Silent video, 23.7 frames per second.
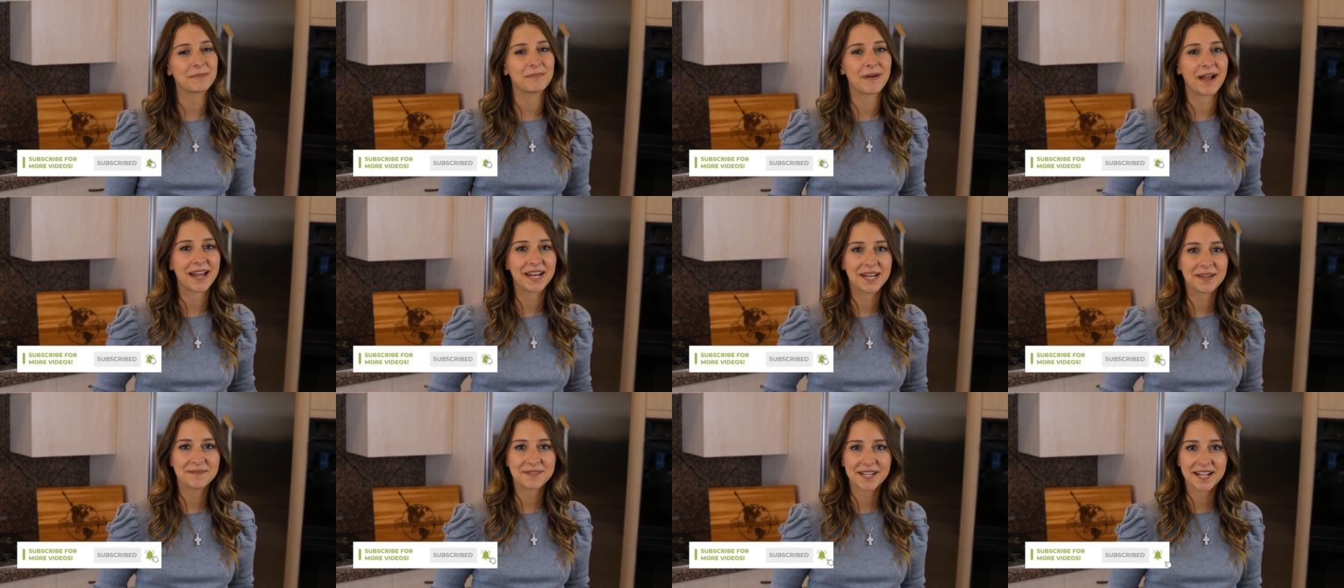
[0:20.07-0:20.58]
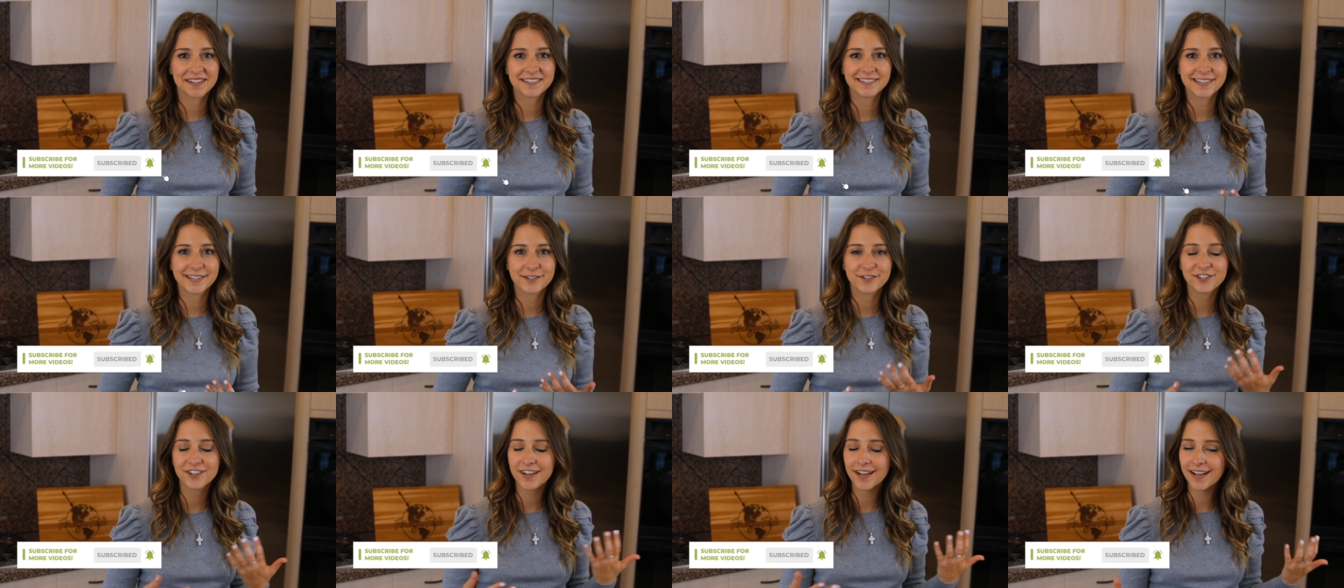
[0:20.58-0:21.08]
My name's
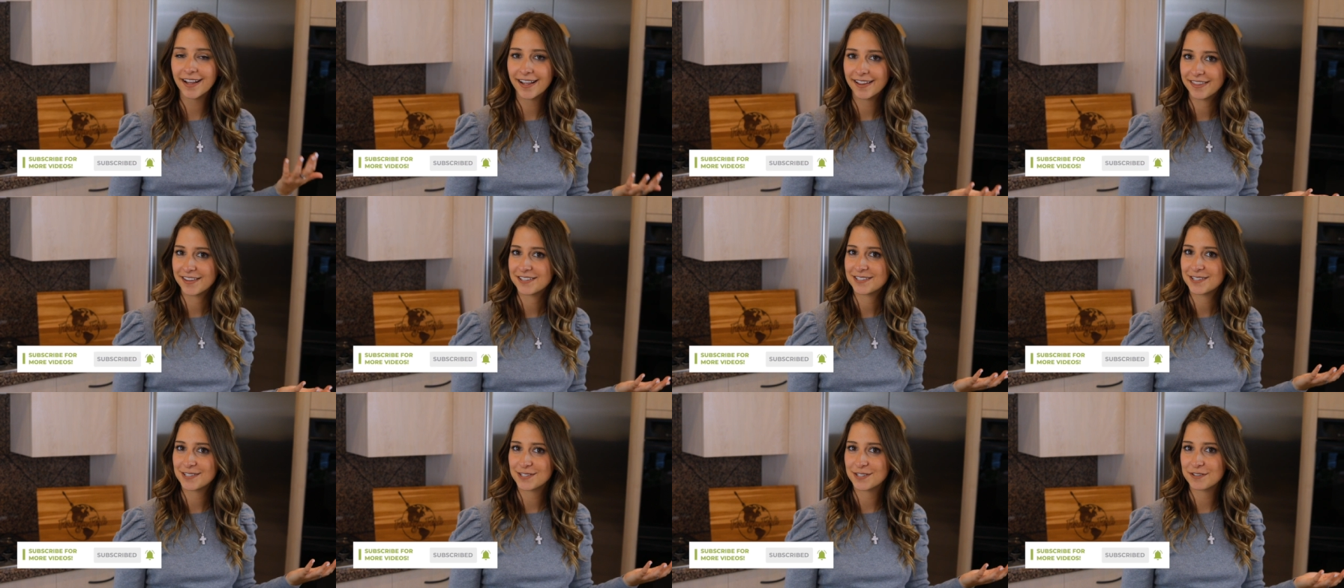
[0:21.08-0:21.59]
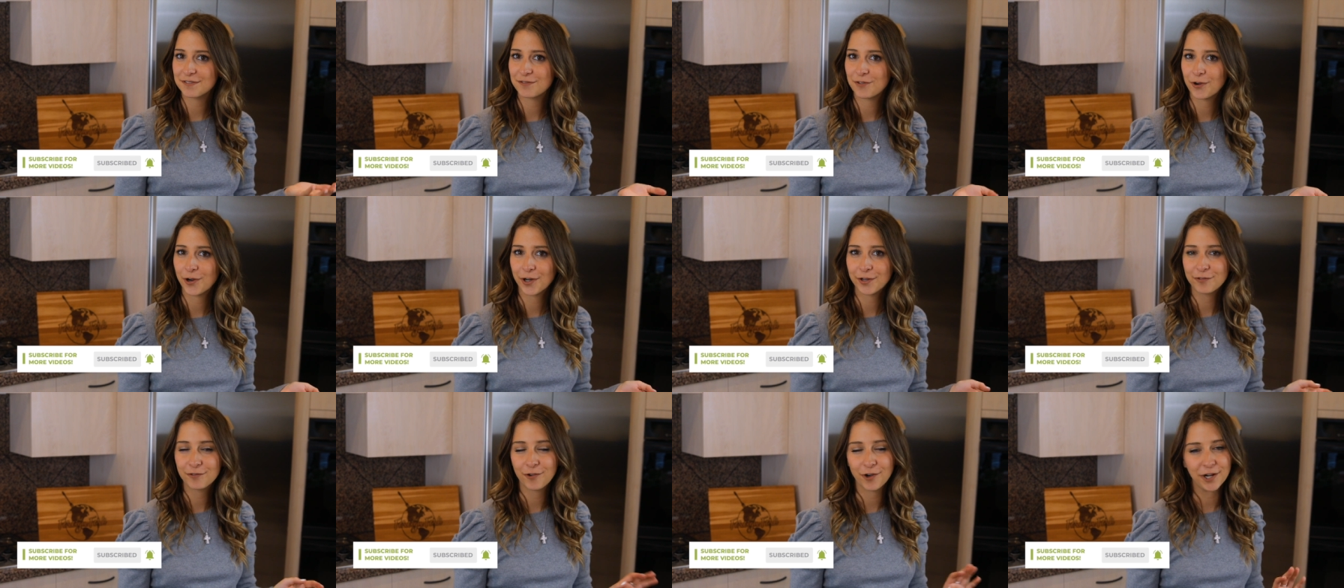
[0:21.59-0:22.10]
Alexandria, and this is The
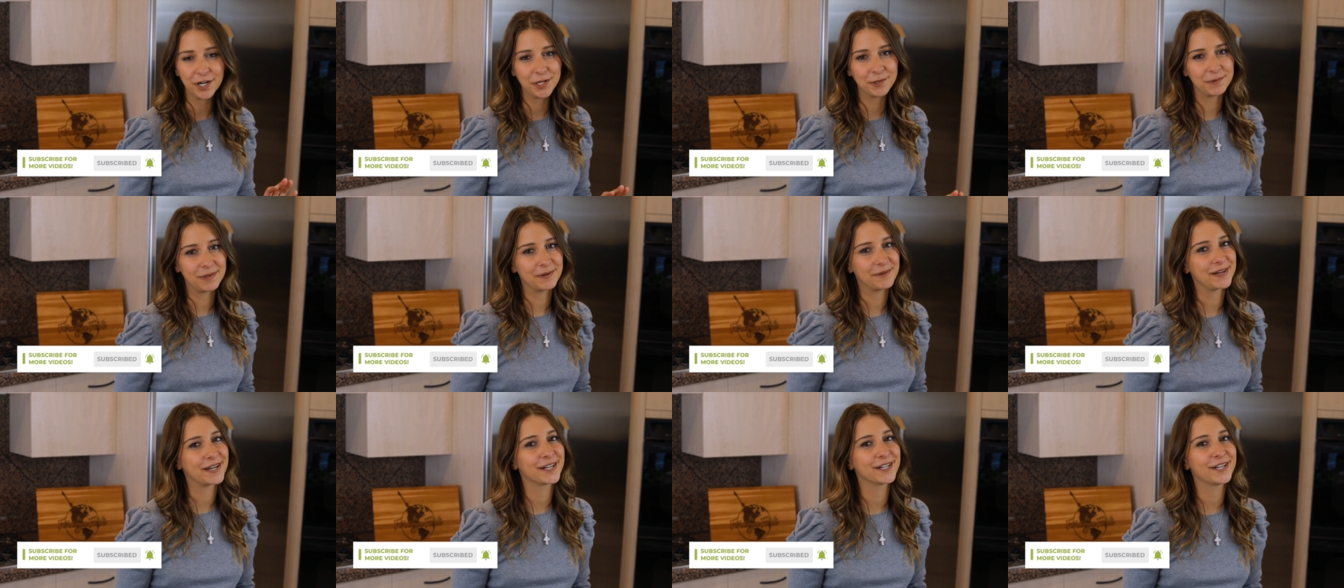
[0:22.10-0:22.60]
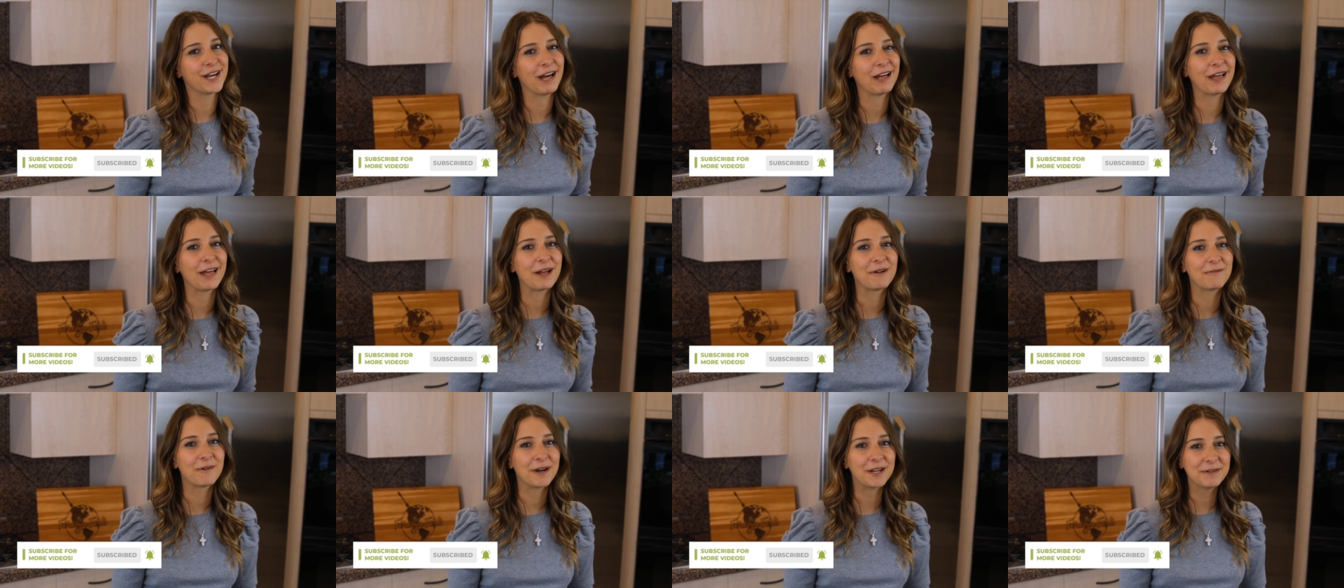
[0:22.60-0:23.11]
Foreign Fork, where we are
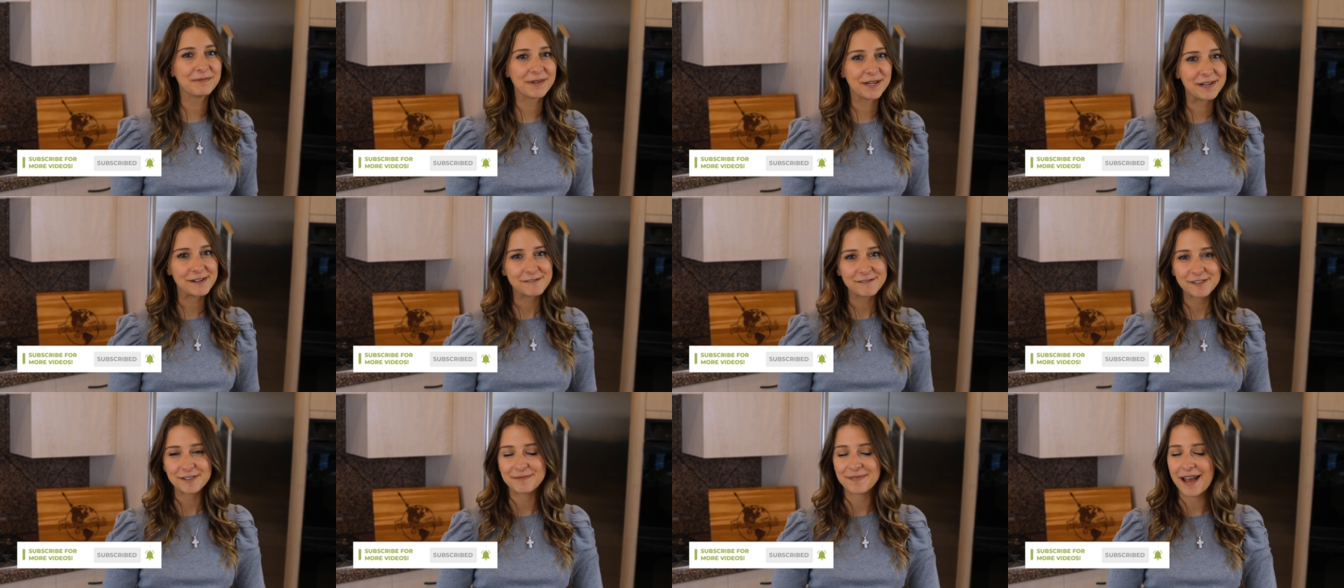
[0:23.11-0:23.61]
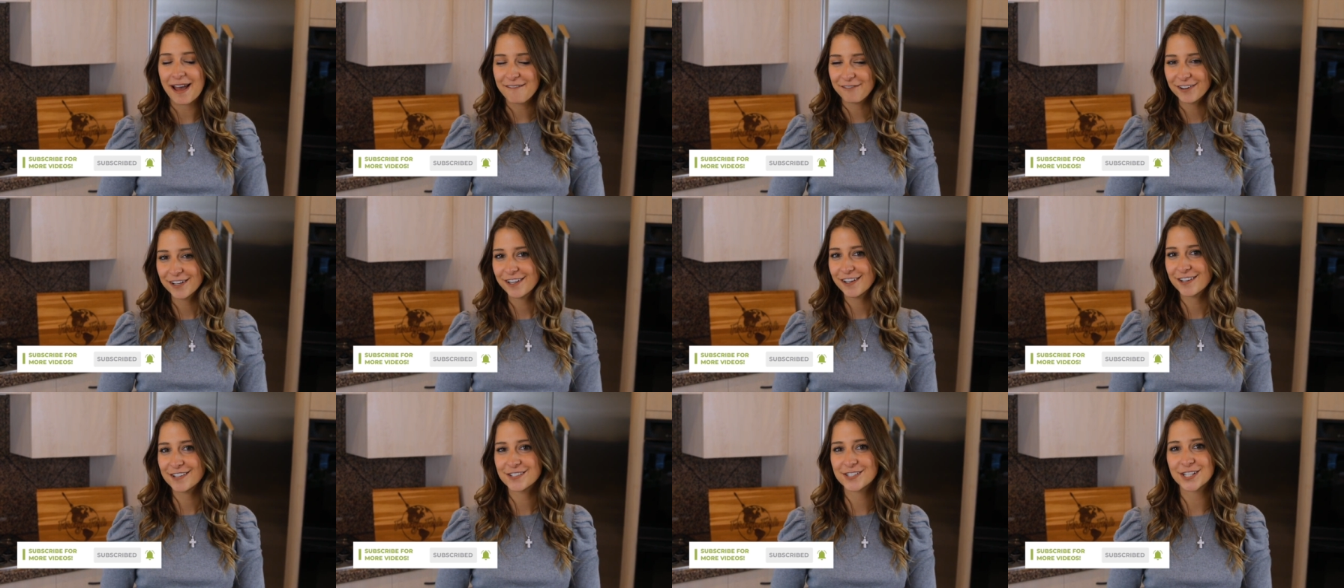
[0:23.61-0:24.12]
cooking one meal from
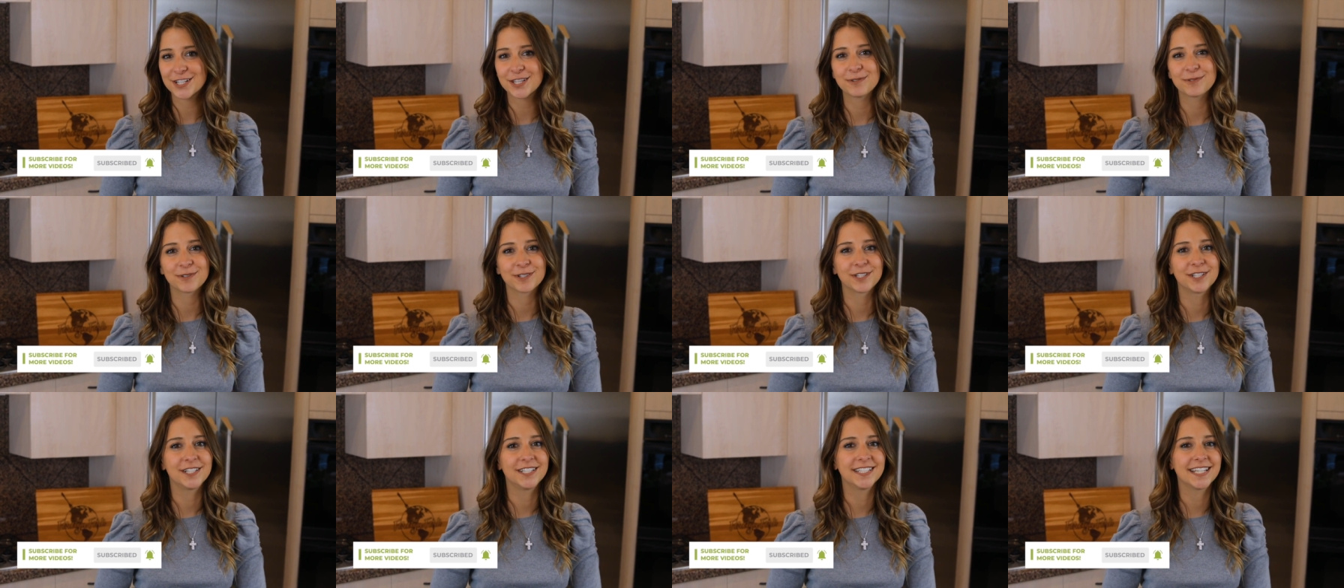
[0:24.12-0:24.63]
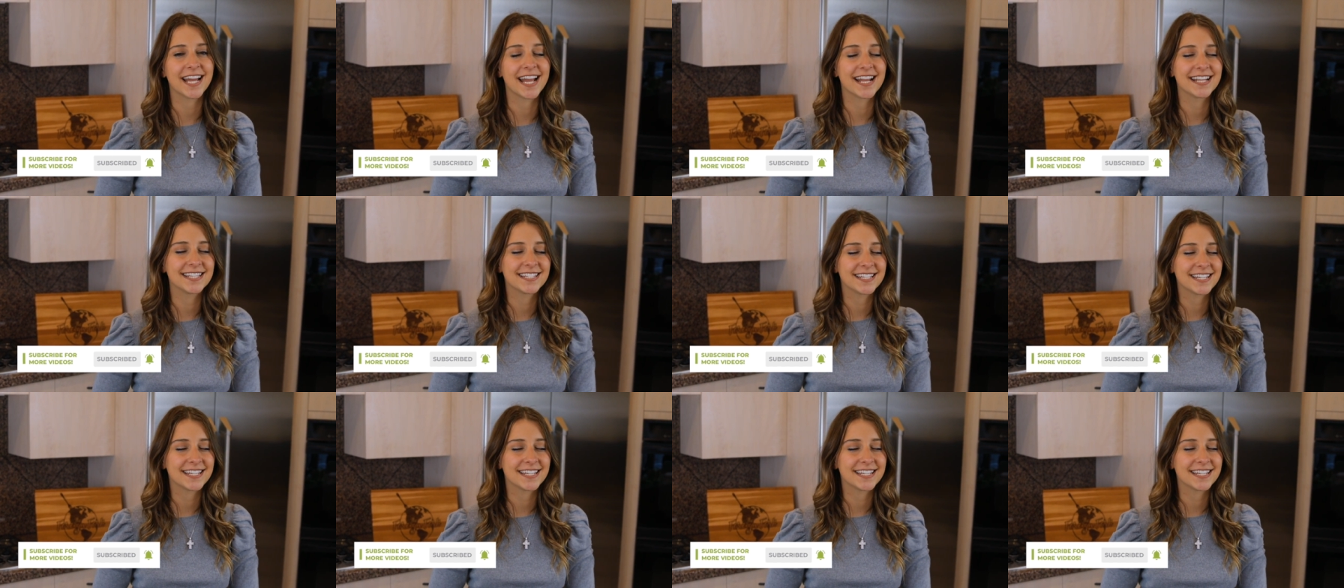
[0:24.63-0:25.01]
every country in the world. And